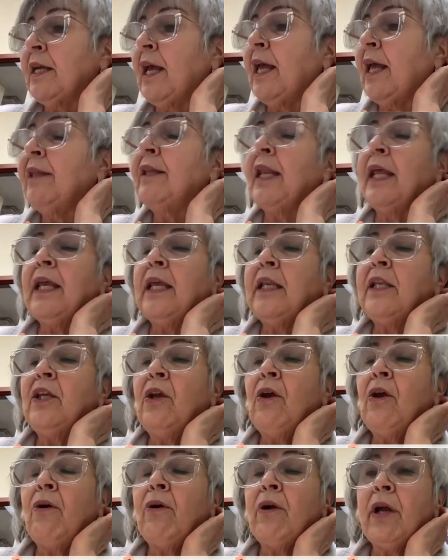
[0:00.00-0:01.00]
And in
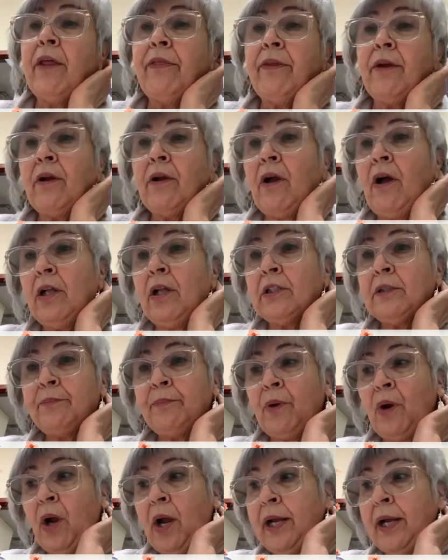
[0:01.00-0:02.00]
yoga, they're called
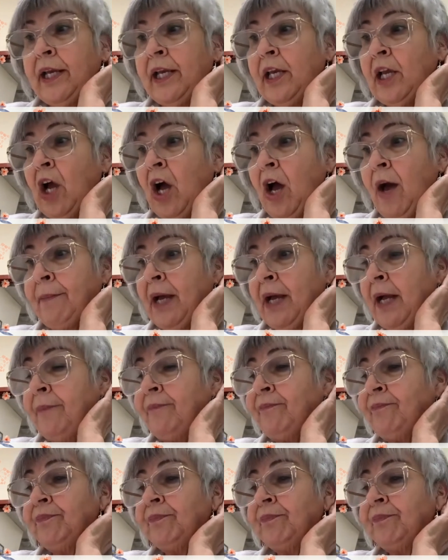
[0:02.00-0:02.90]
pranayama.